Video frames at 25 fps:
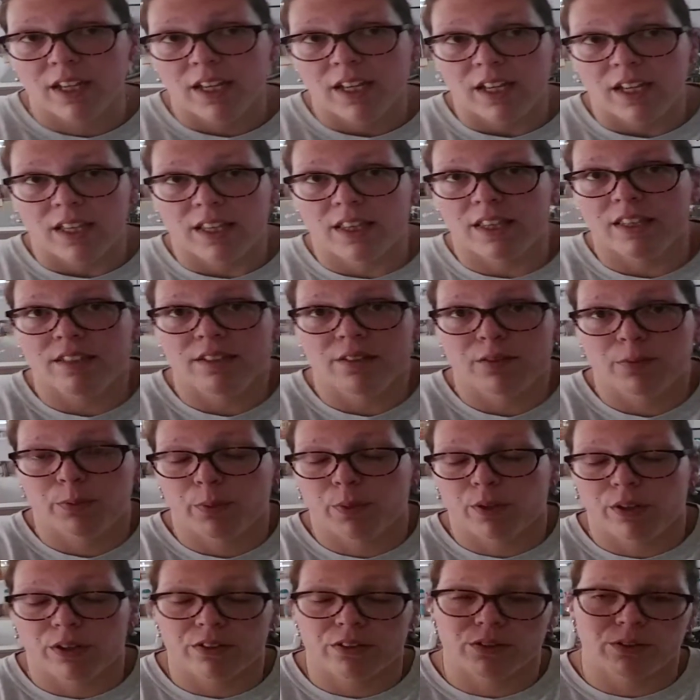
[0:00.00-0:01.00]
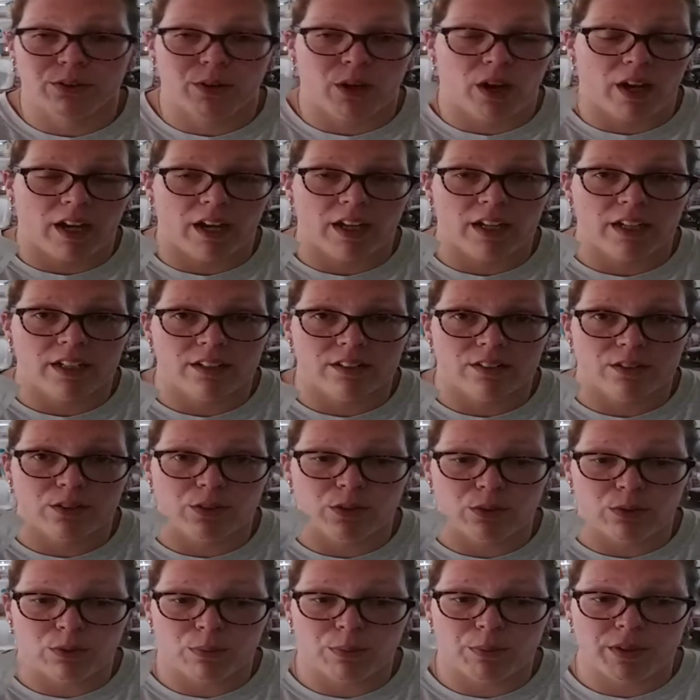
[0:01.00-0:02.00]
This works great
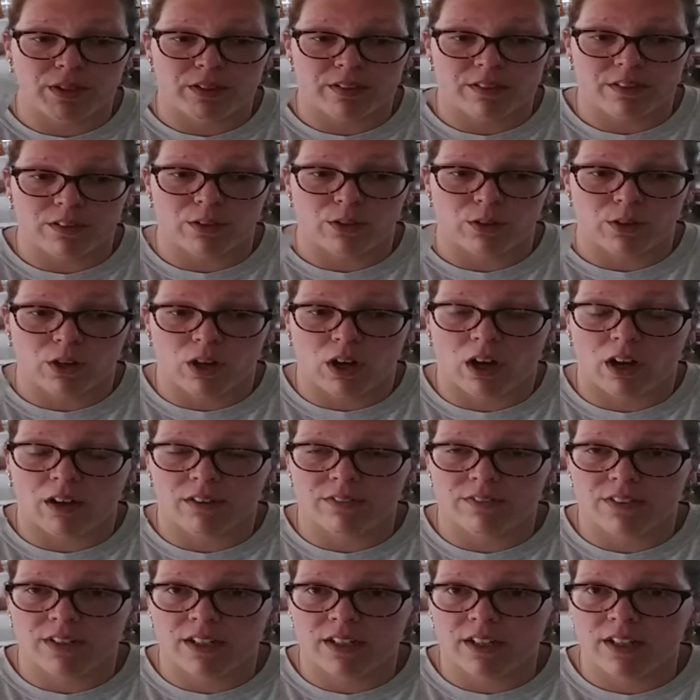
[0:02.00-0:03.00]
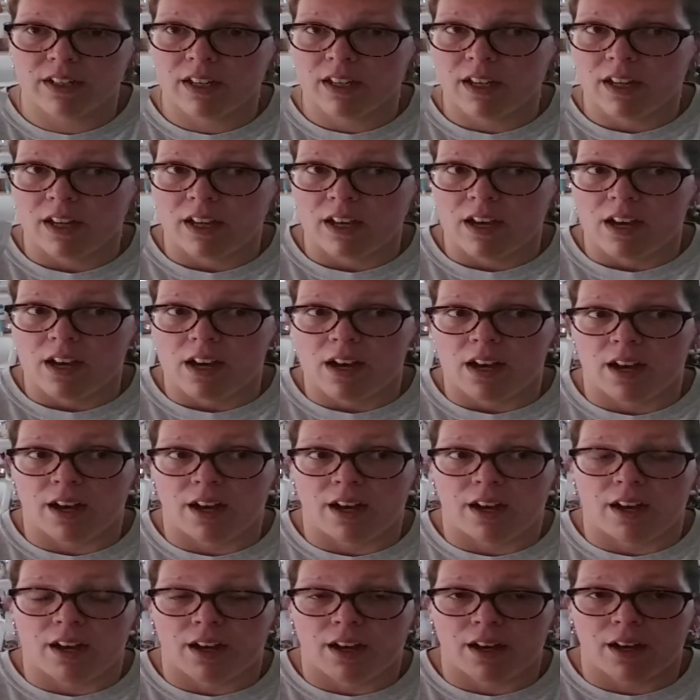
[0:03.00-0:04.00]
to mix in your coffee.
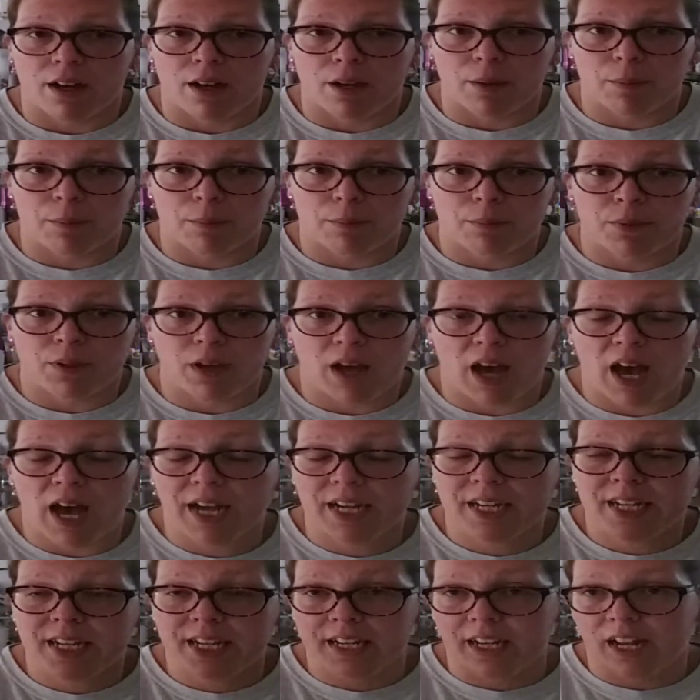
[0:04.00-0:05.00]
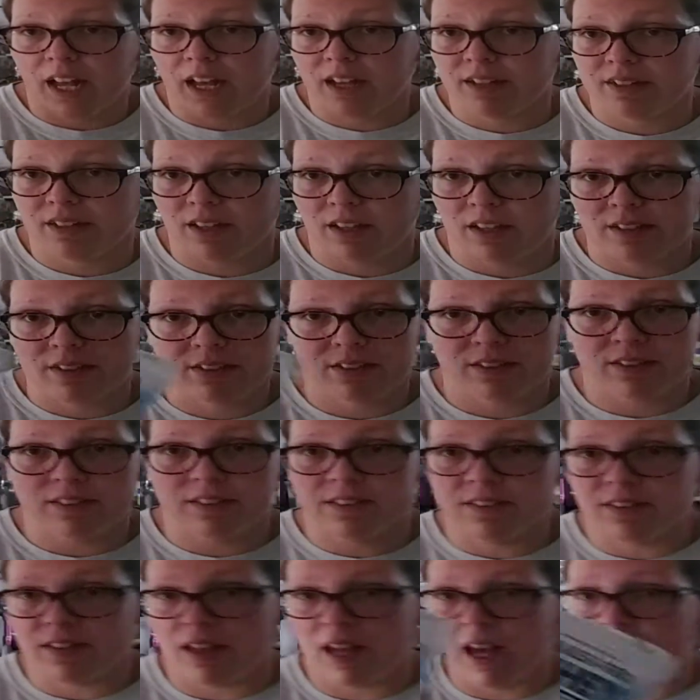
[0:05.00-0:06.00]
I cannot taste
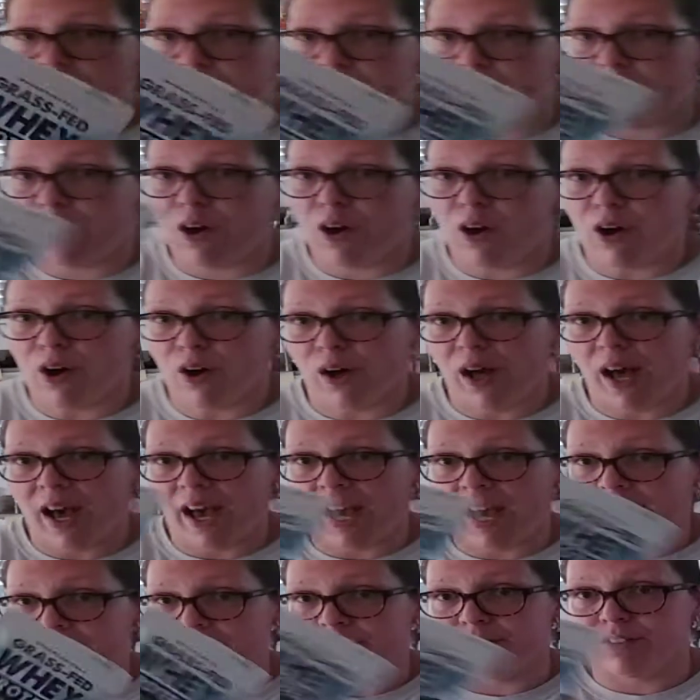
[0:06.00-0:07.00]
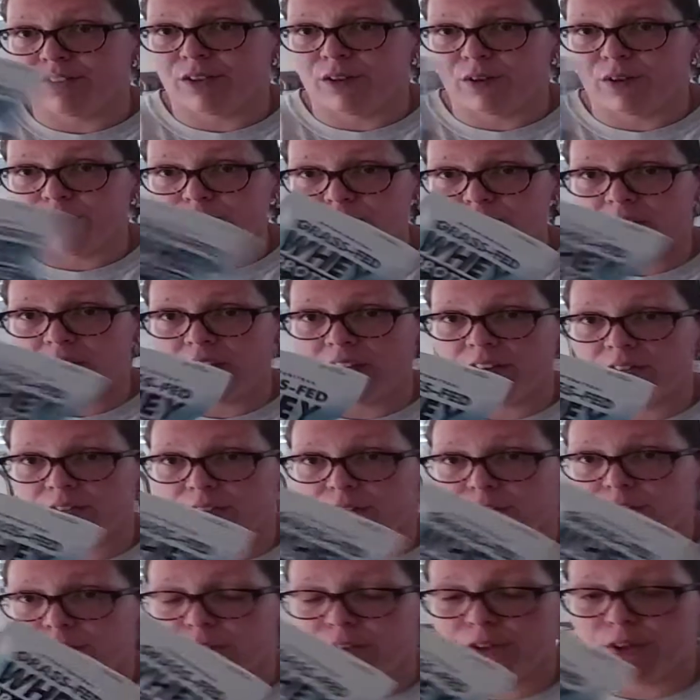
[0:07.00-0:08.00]
this at all. Has no
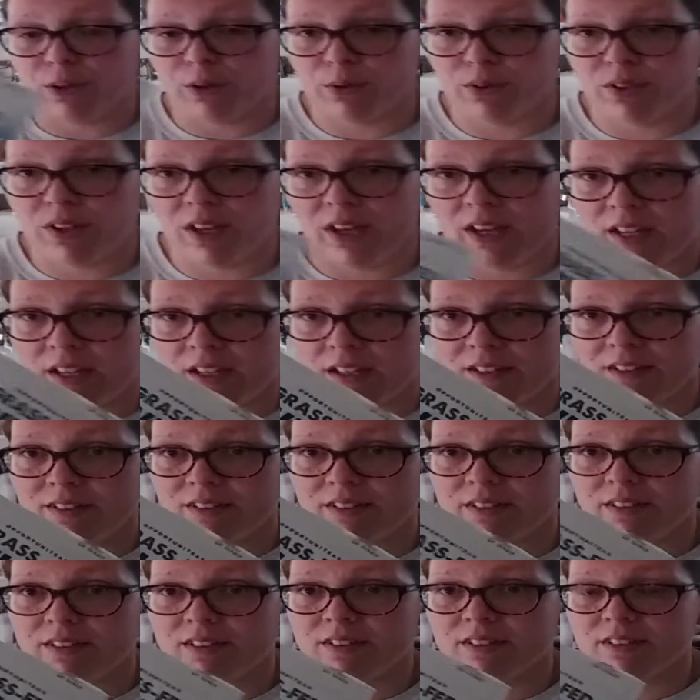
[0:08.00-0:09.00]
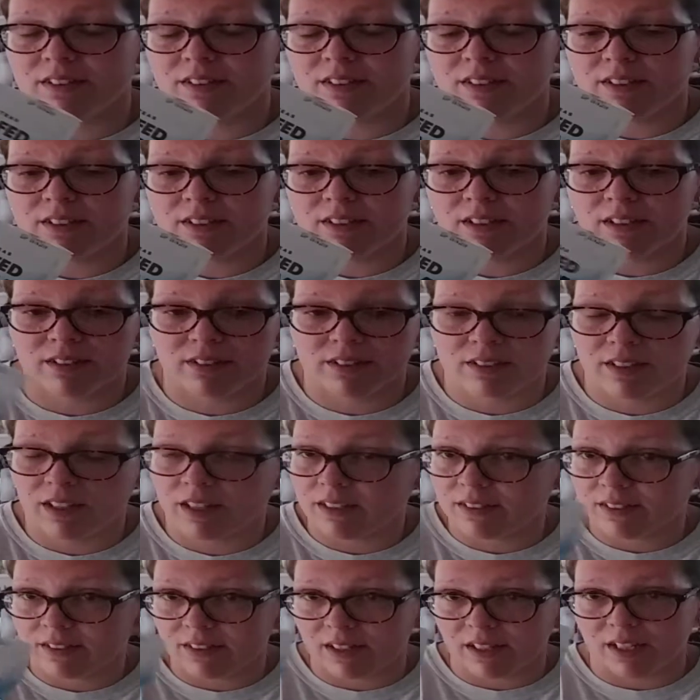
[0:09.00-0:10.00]
flavor, no taste, doesn't
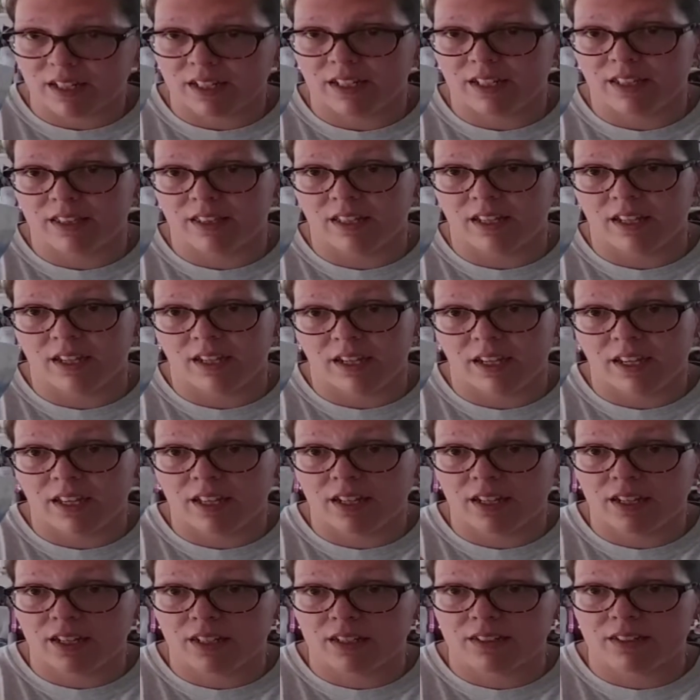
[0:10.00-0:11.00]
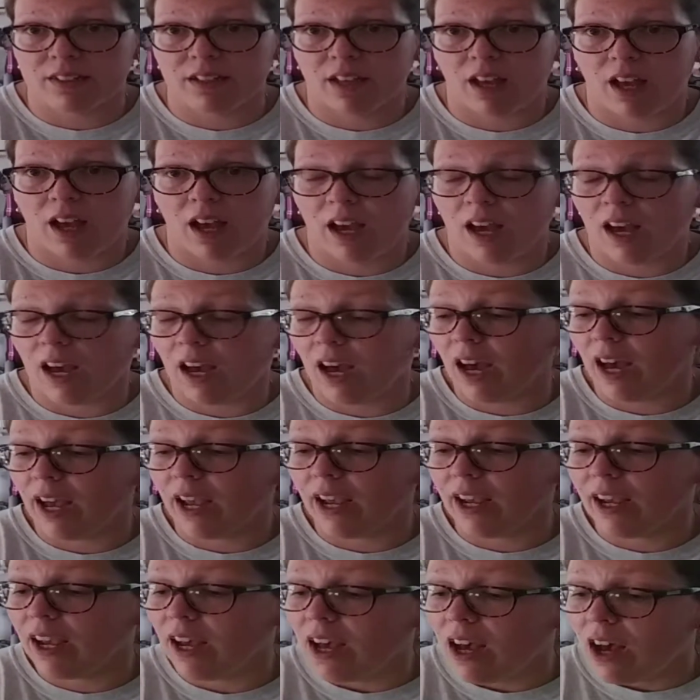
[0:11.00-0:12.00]
taste like anything. And
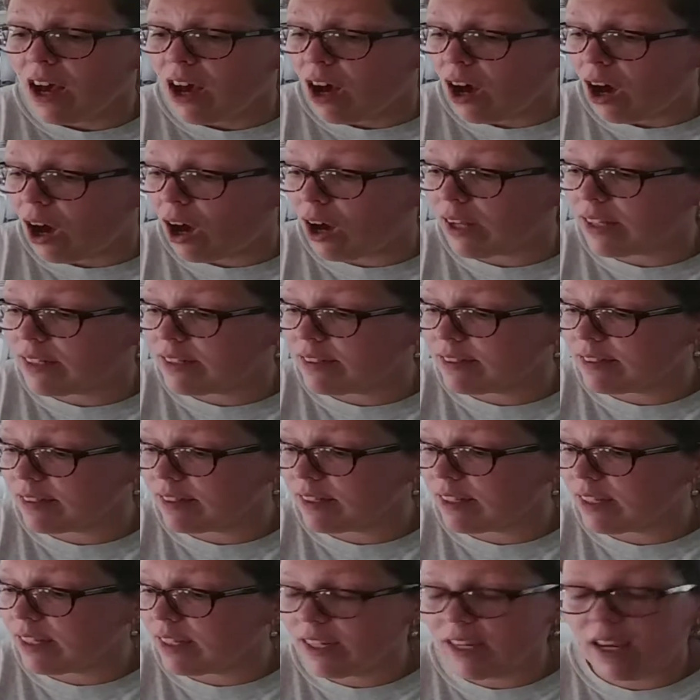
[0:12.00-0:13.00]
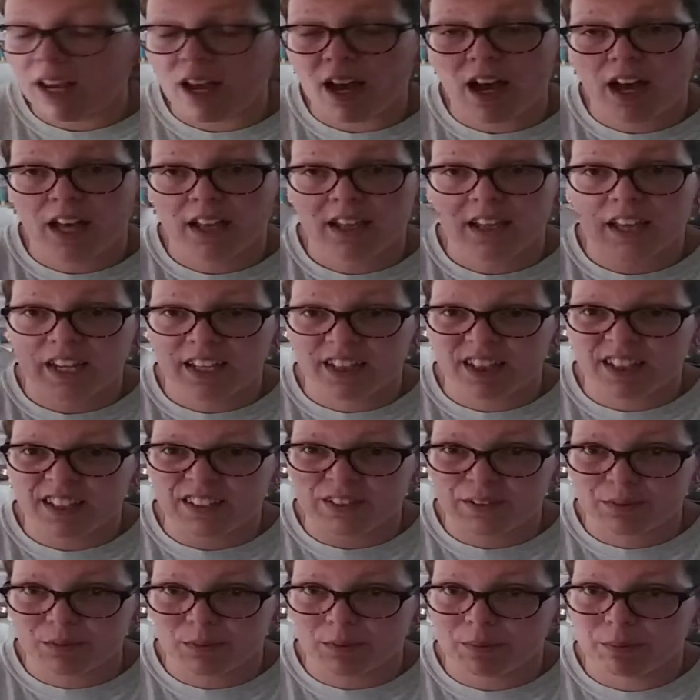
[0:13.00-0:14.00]
I honestly, I like
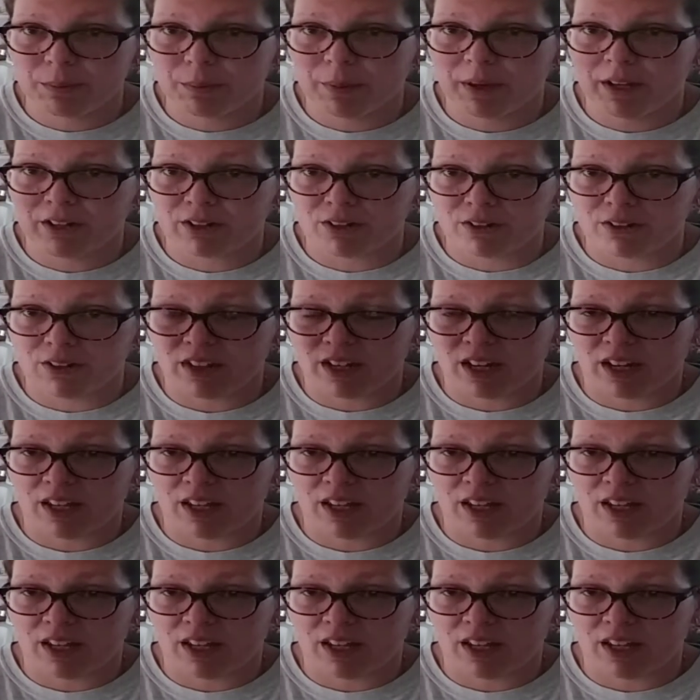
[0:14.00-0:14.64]
this one better than